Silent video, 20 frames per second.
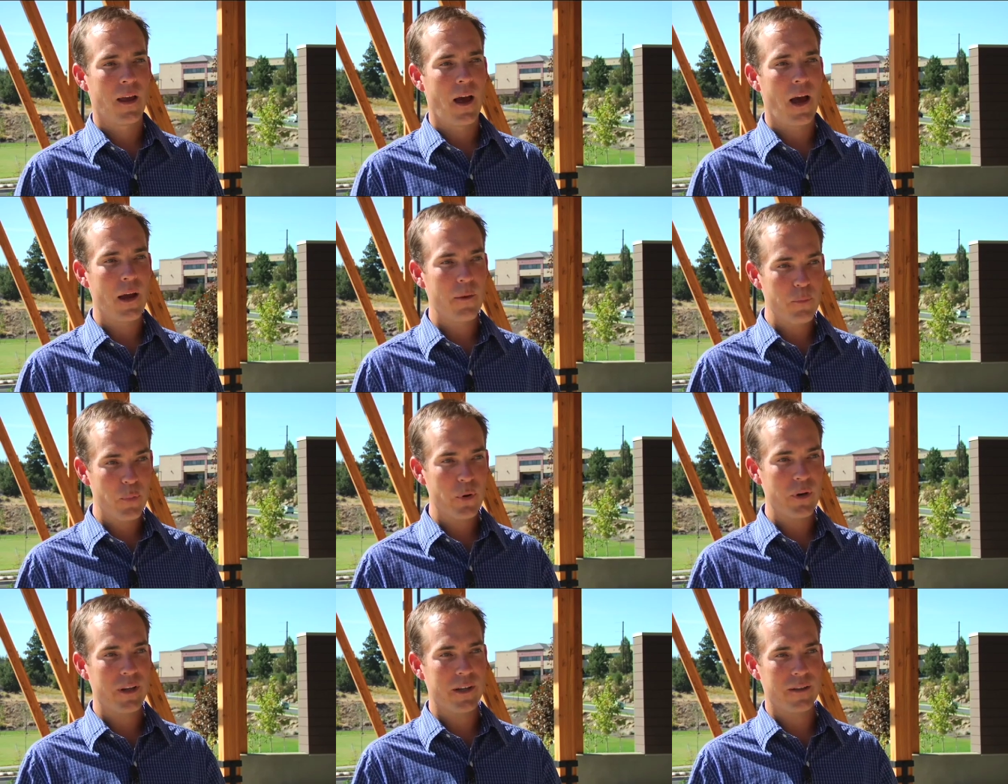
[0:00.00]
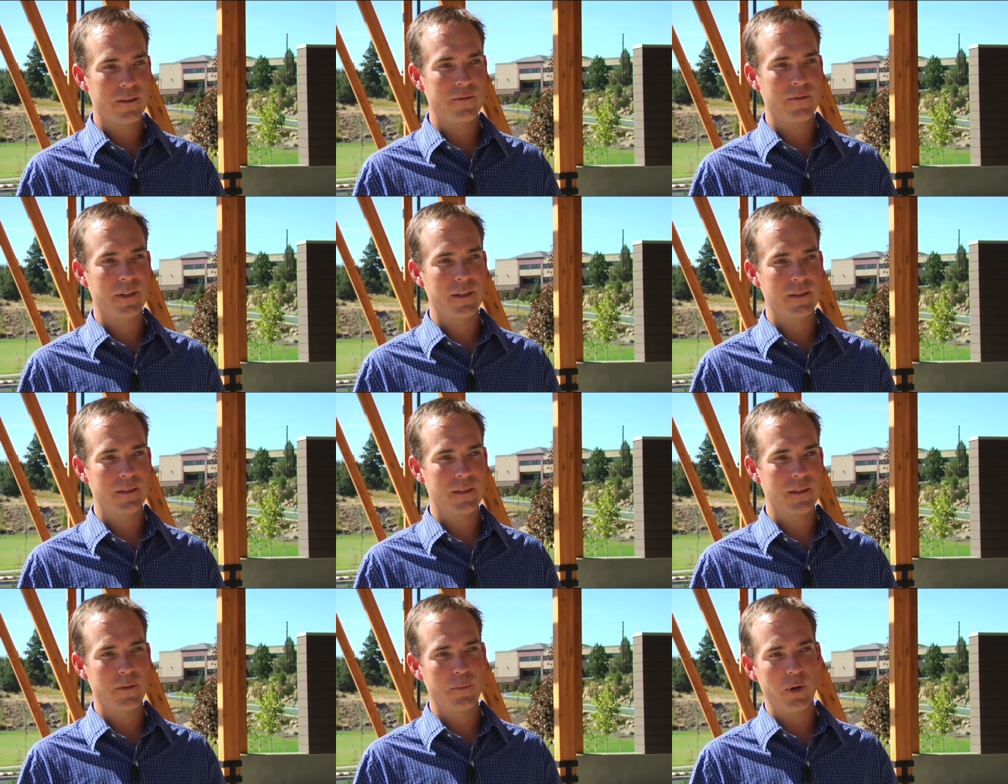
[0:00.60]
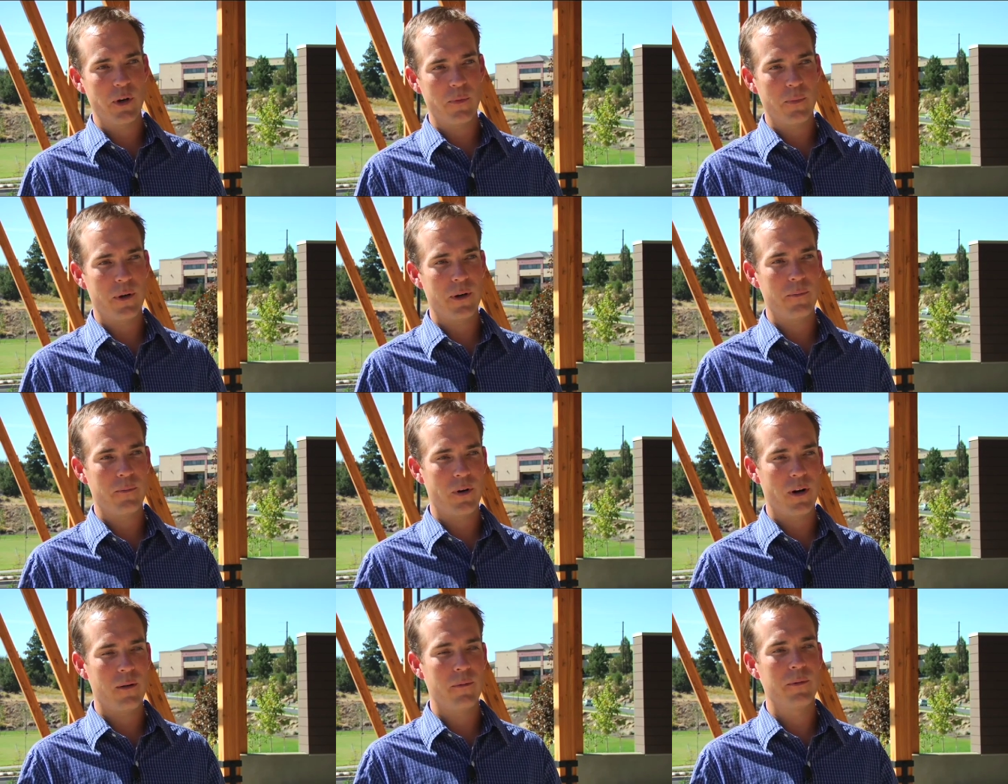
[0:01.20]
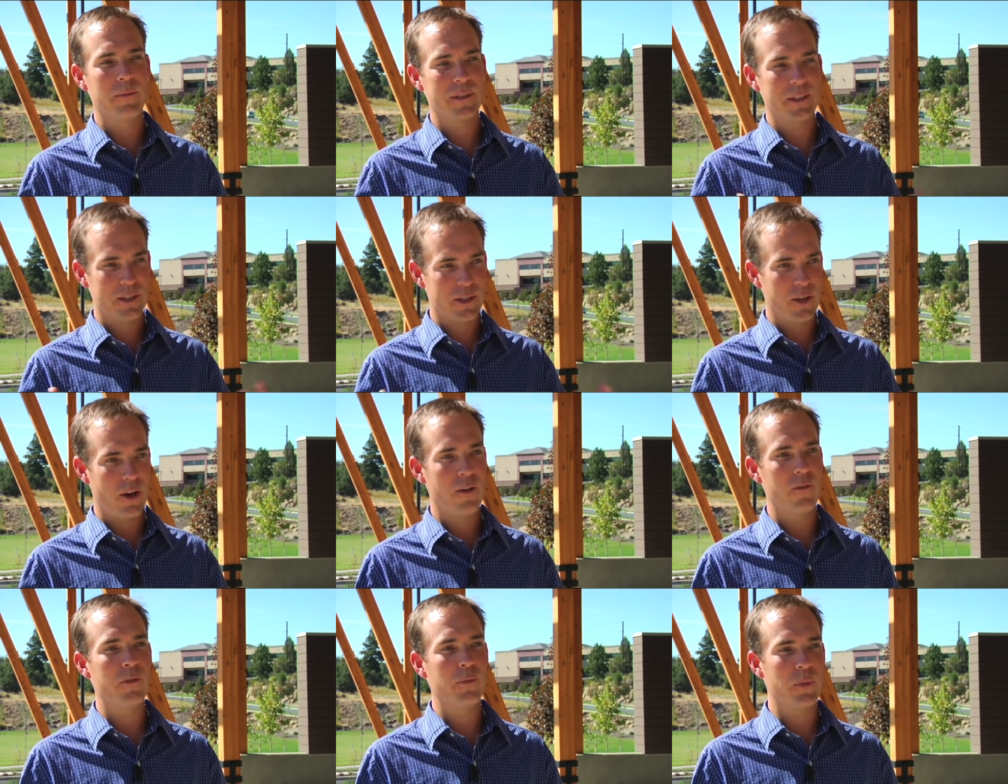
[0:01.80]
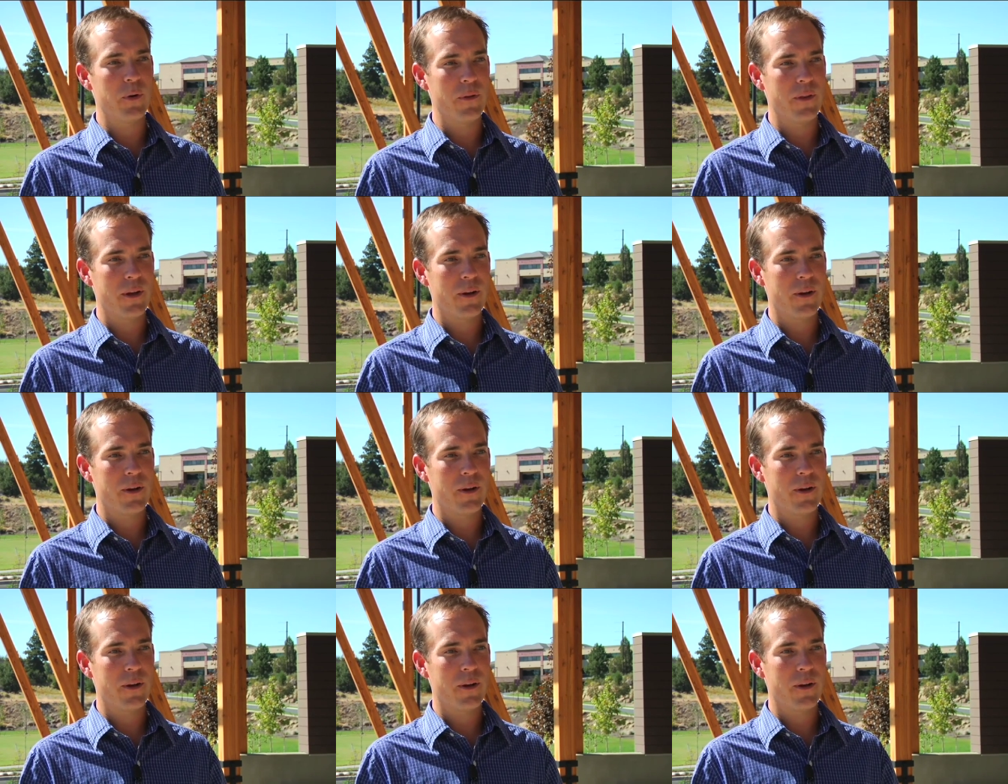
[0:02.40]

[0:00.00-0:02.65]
I'm pretty convinced that the Mirror Pond problem is solvable.